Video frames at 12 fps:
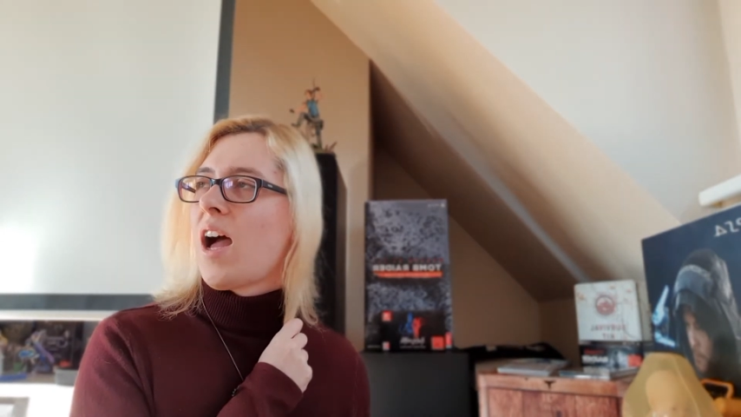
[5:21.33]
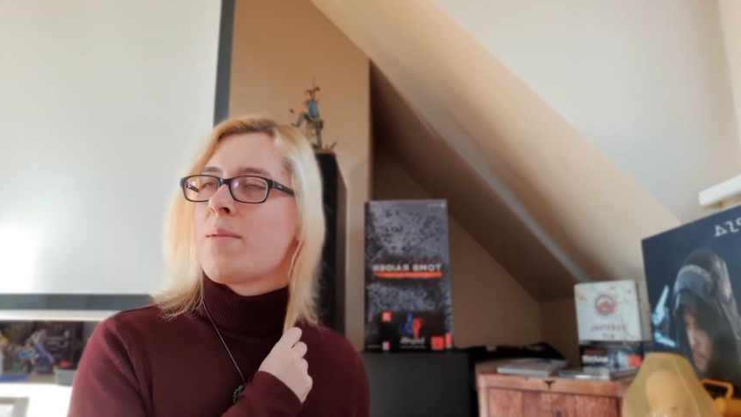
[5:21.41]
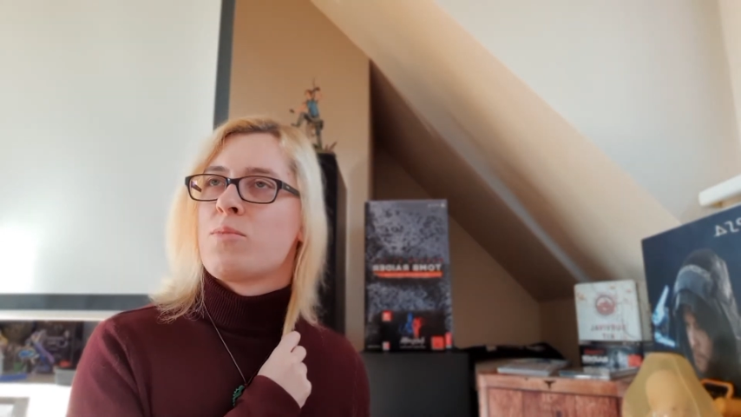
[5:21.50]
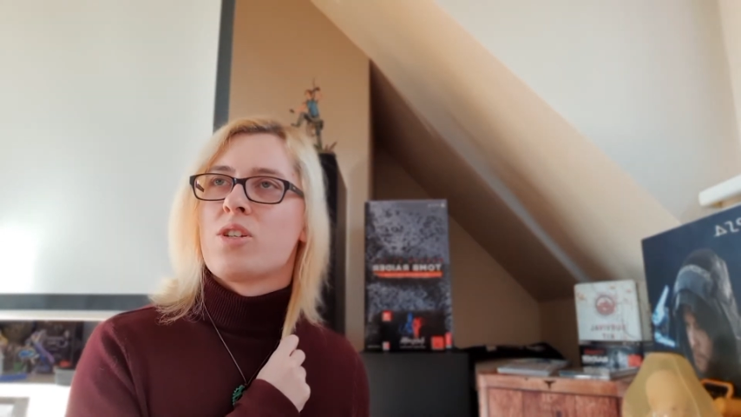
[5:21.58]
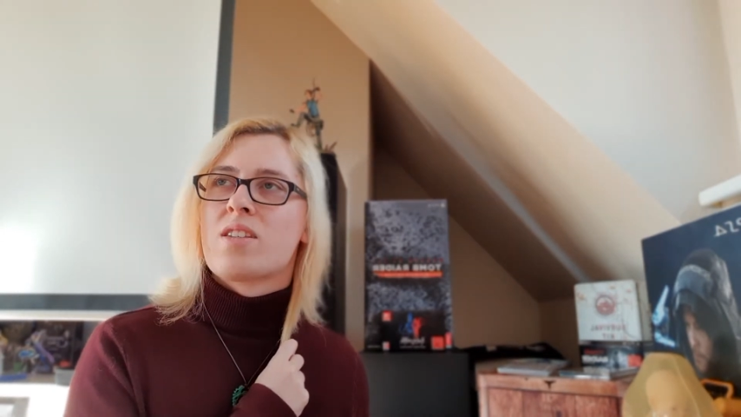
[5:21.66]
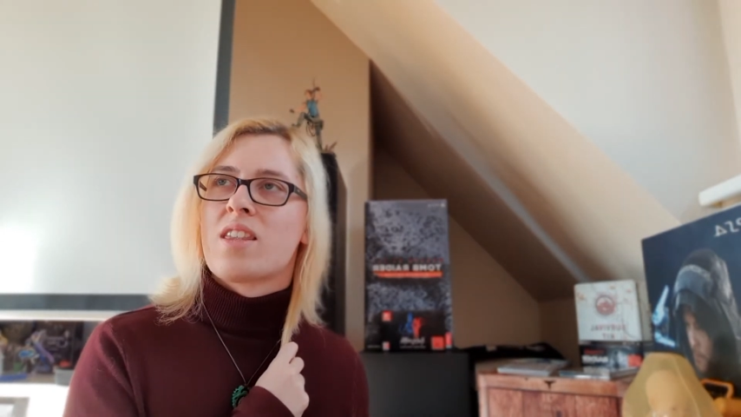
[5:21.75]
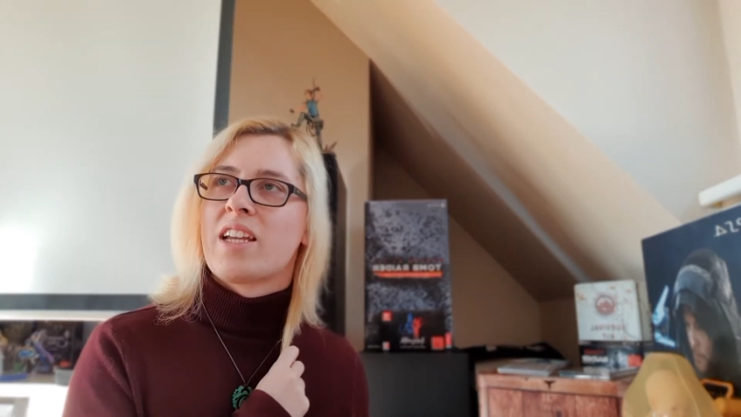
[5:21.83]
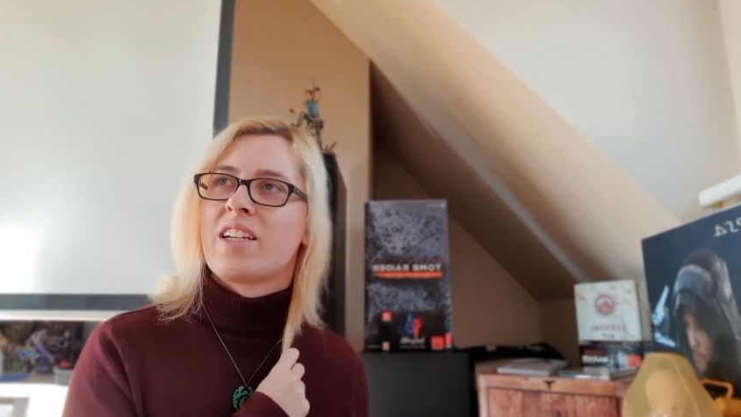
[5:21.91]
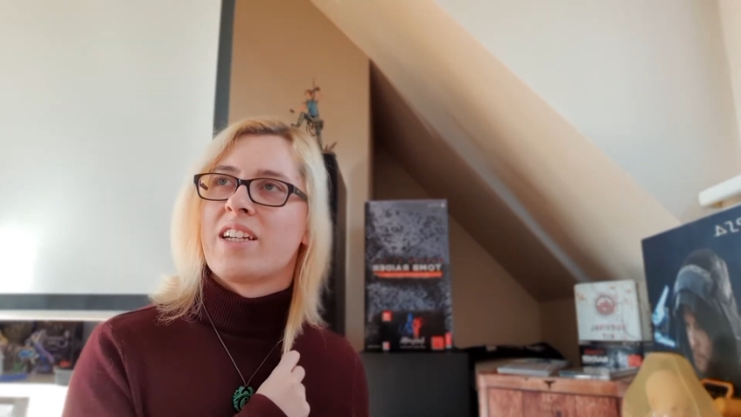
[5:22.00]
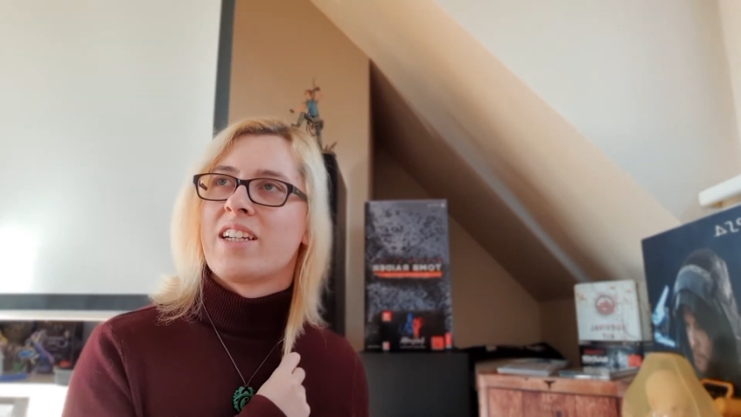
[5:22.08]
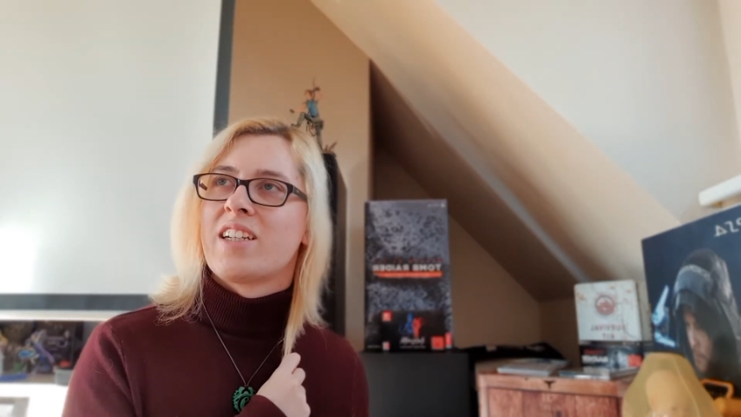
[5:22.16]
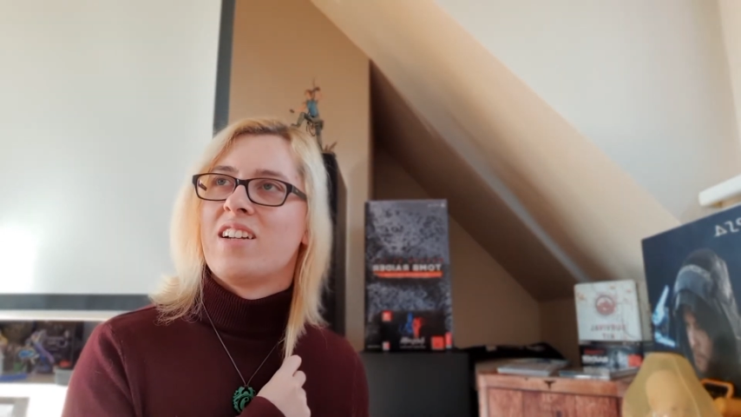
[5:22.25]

just thinking